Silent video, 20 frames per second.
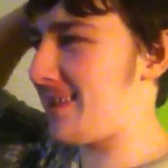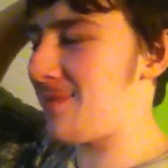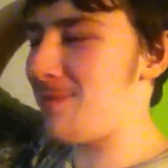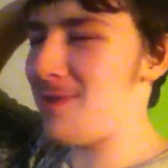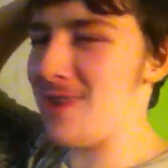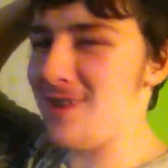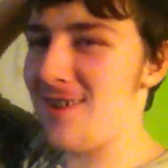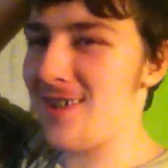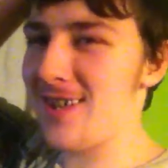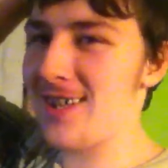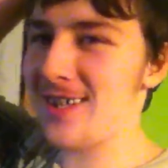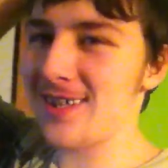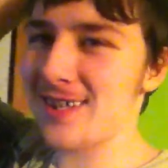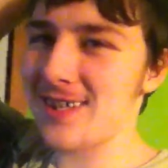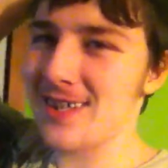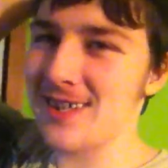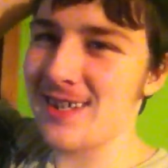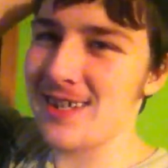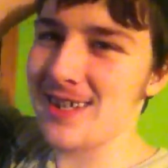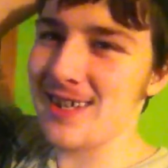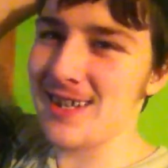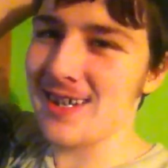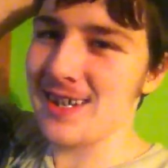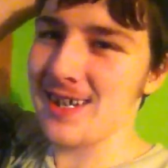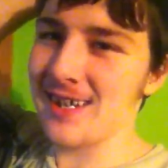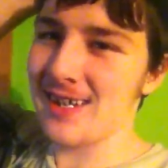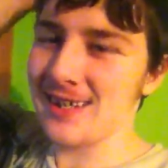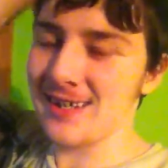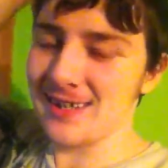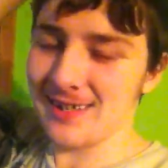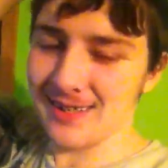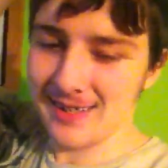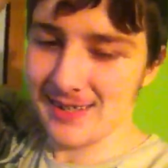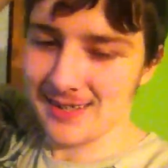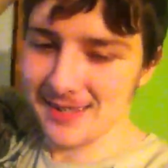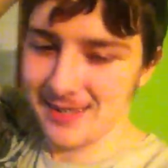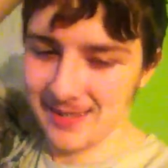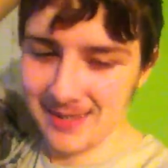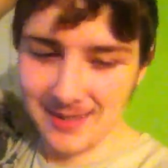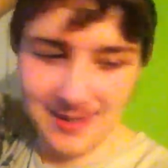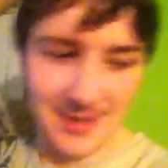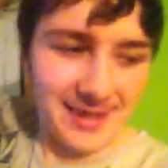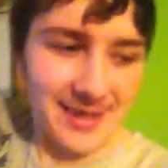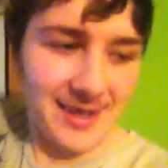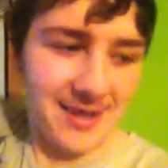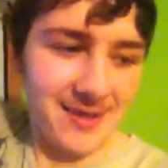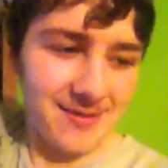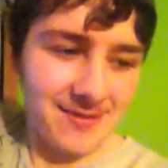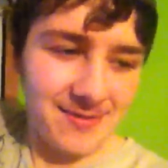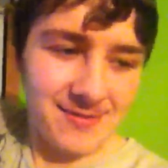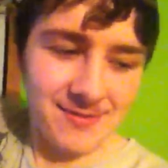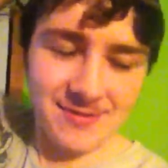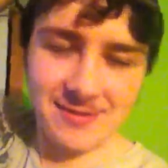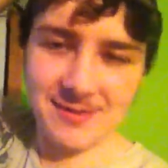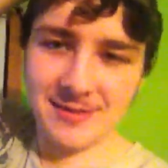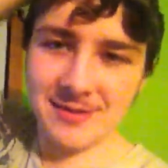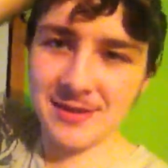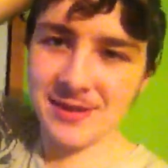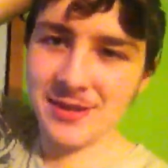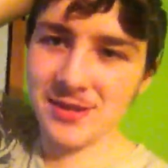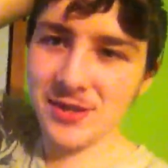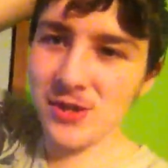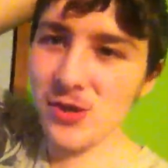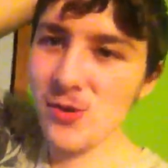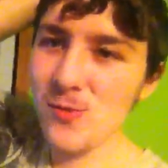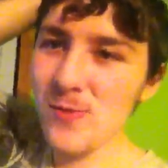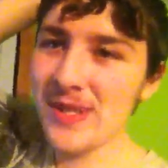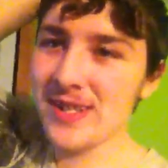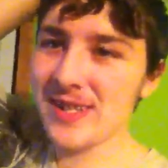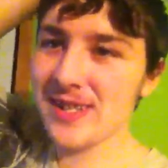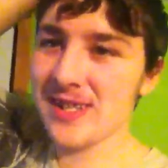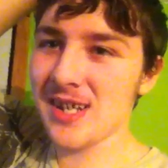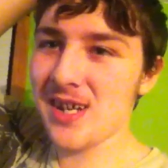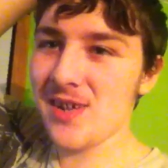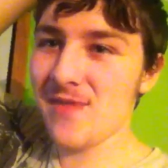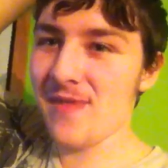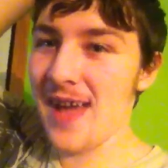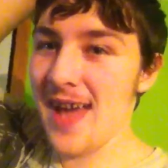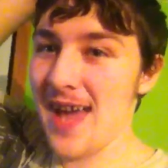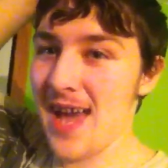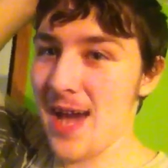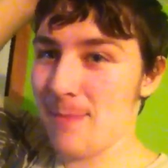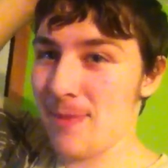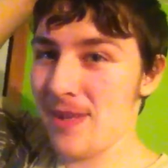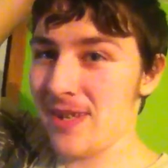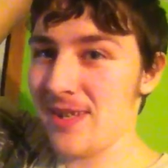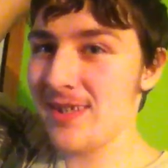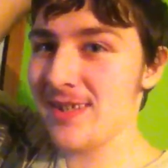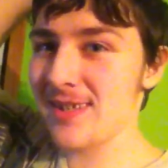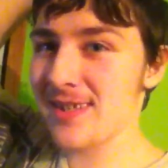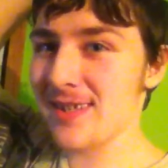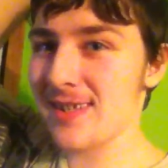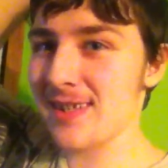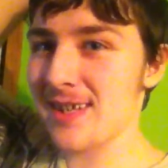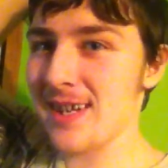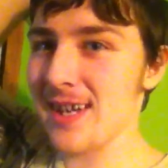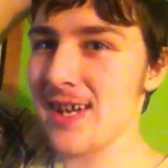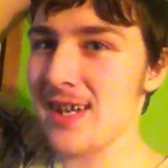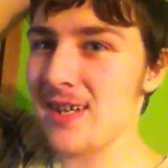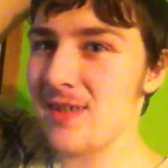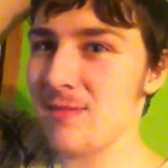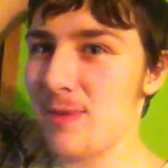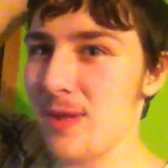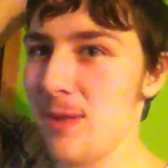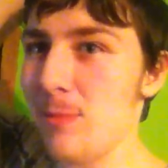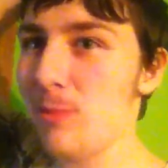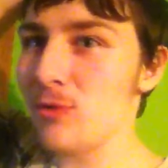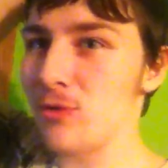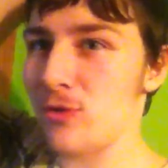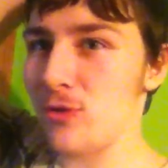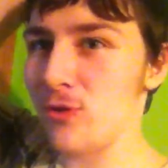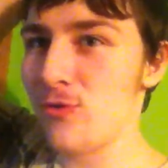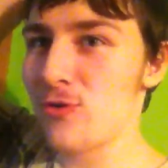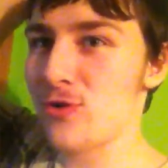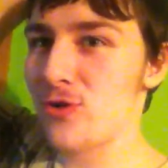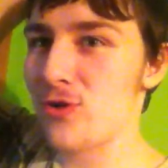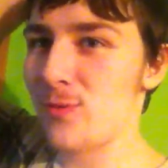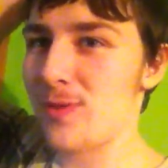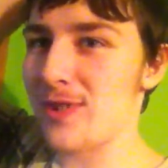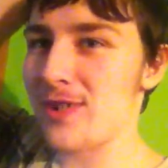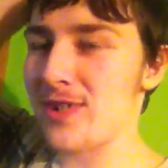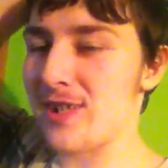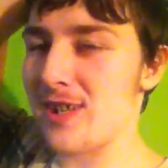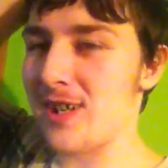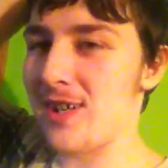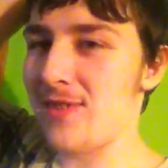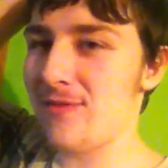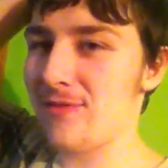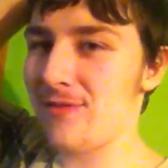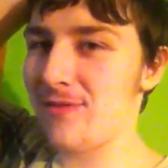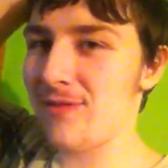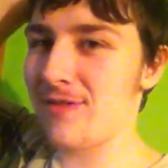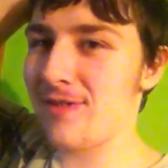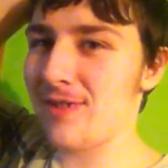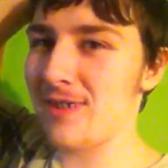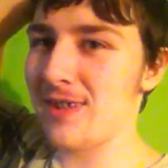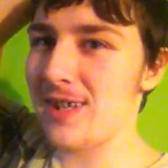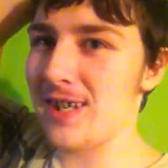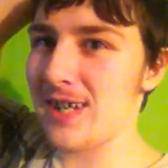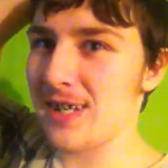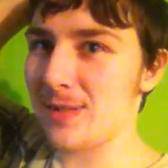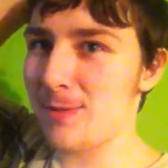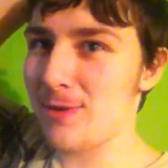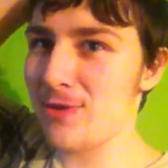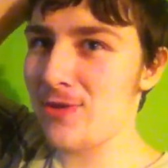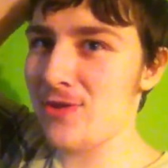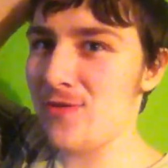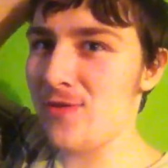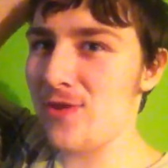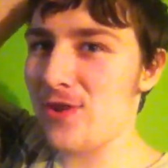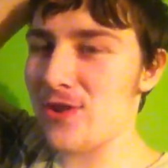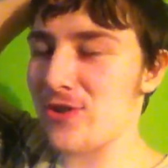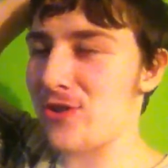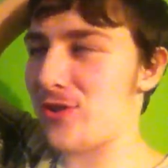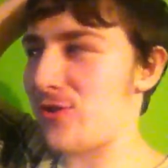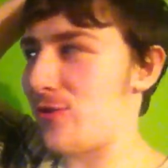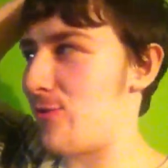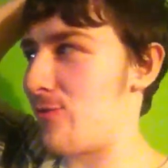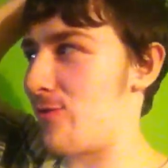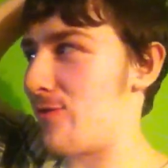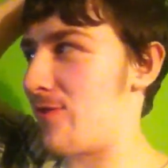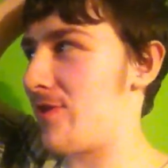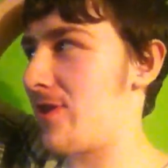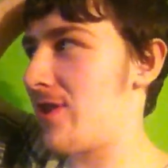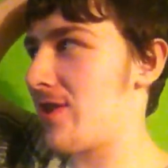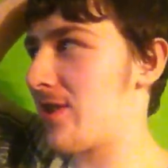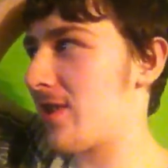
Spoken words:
be honest, like, stupid stuff happens, and people do stupid stuff, especially if you're a student.